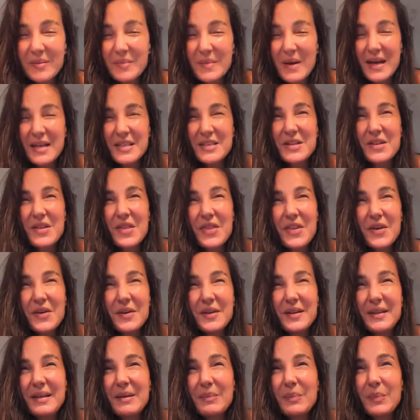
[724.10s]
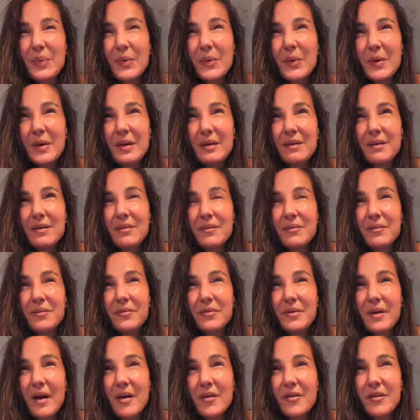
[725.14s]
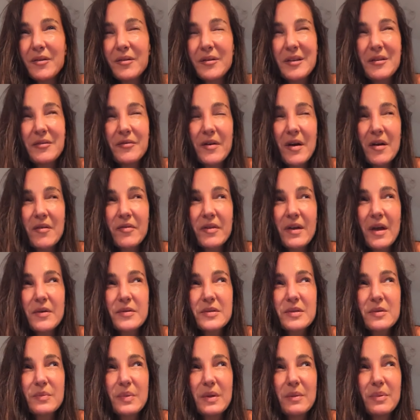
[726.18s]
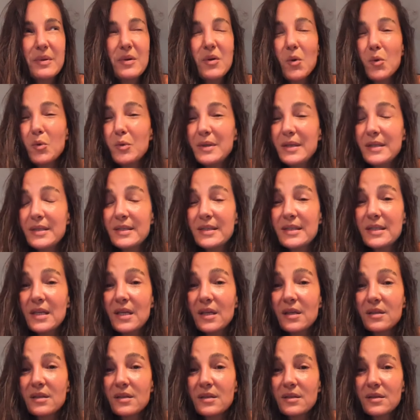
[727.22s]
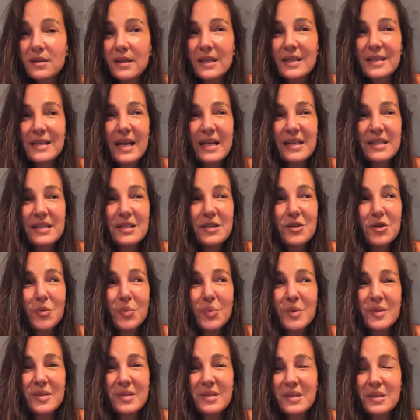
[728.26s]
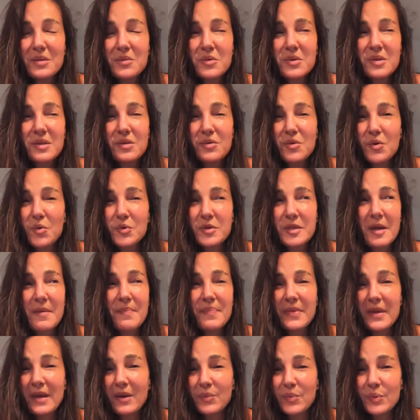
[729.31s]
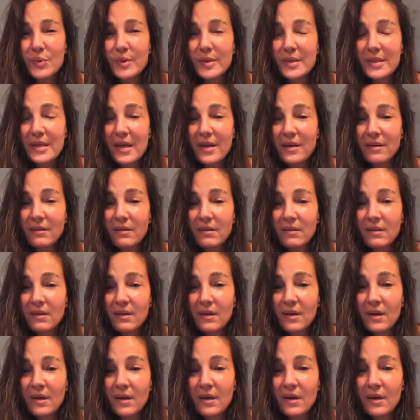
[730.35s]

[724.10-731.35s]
of, imagine, 35,000 people, only 6. That's like 0.00 something percent.